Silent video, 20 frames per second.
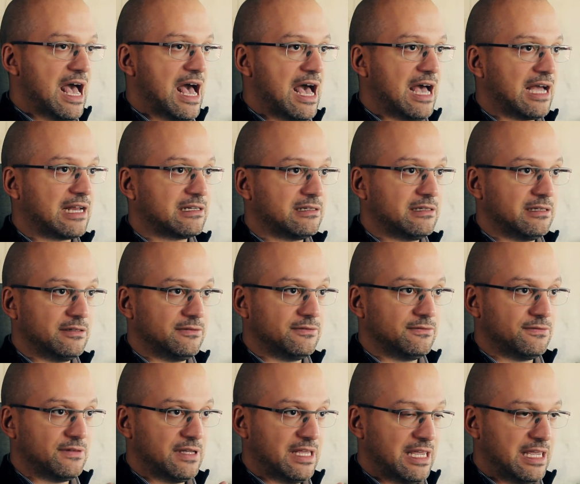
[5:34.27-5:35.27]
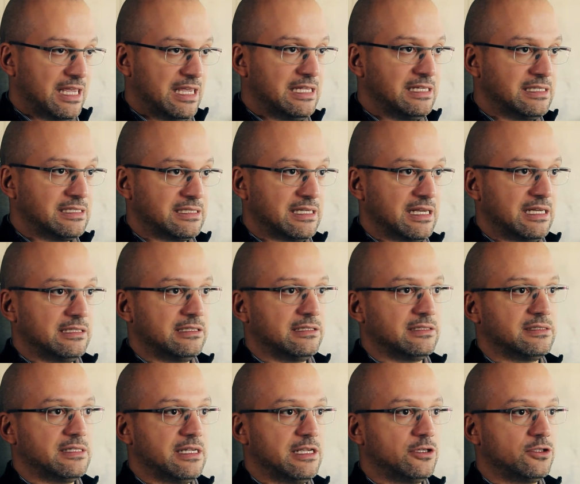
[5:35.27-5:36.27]
active inside the
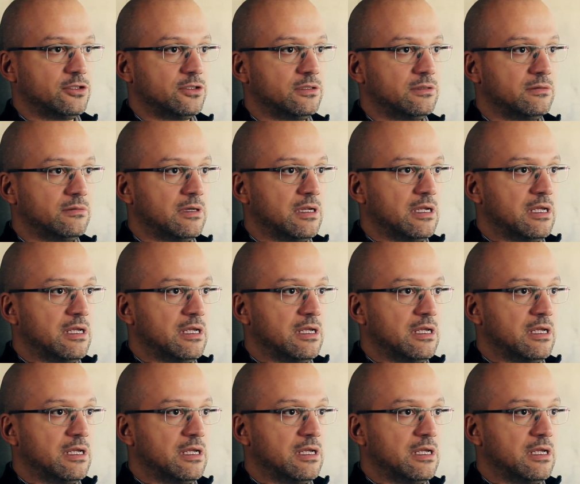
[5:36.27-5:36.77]
station,